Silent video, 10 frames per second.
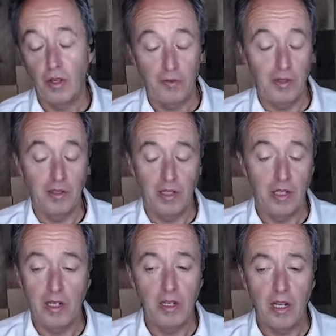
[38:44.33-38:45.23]

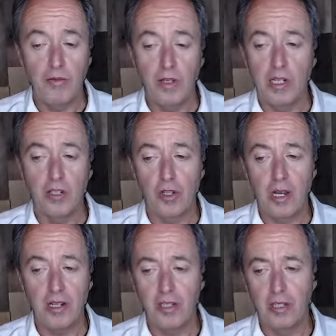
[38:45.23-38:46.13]
feeling even
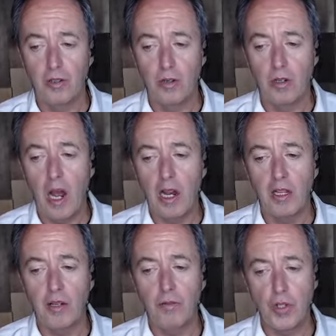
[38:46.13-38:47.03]
exhausted or high
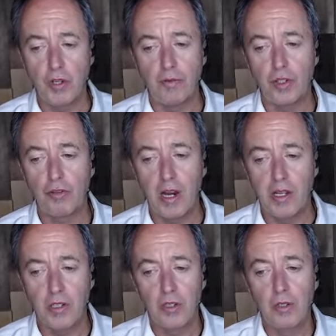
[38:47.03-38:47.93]
levels of
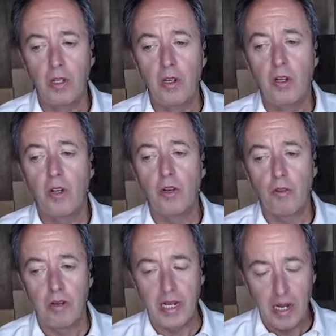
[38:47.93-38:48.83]
stress
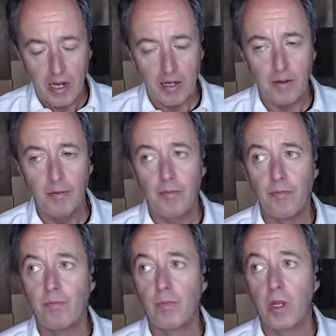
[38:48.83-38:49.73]
create
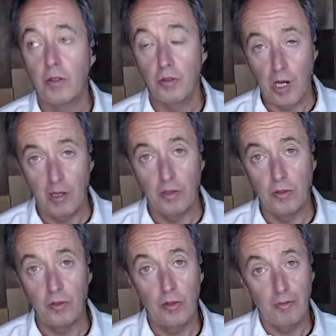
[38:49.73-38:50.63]

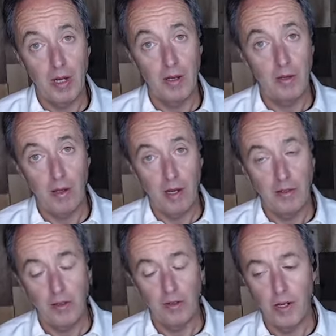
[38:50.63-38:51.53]
challenge to my
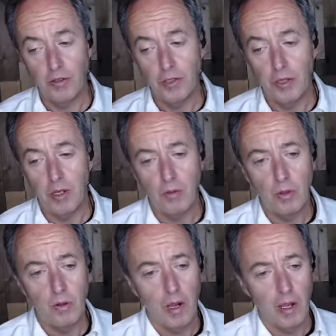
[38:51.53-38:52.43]
ideal energy
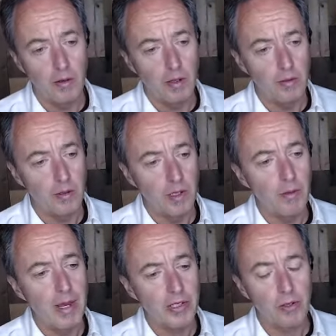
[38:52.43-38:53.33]
level. And in
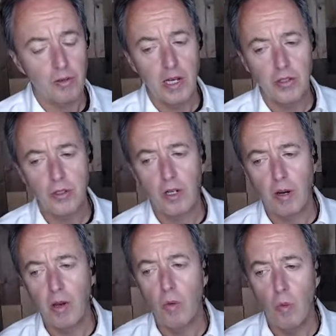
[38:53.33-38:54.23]
the master class, talk
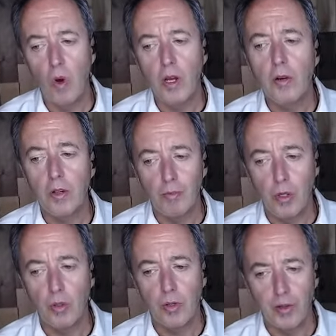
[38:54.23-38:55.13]
about what are
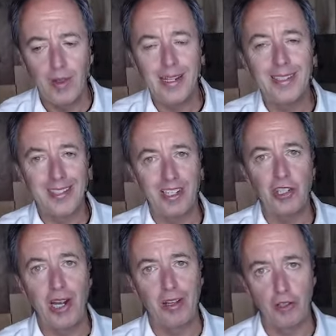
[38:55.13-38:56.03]
the things that
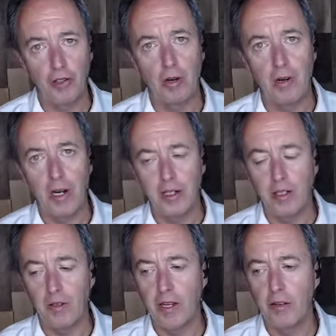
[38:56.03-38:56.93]
challenge our
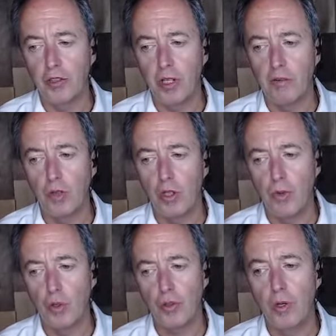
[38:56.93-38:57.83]
ideal energy level the
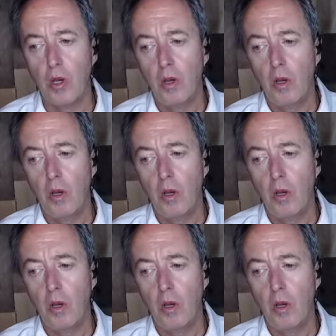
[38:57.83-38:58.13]
most,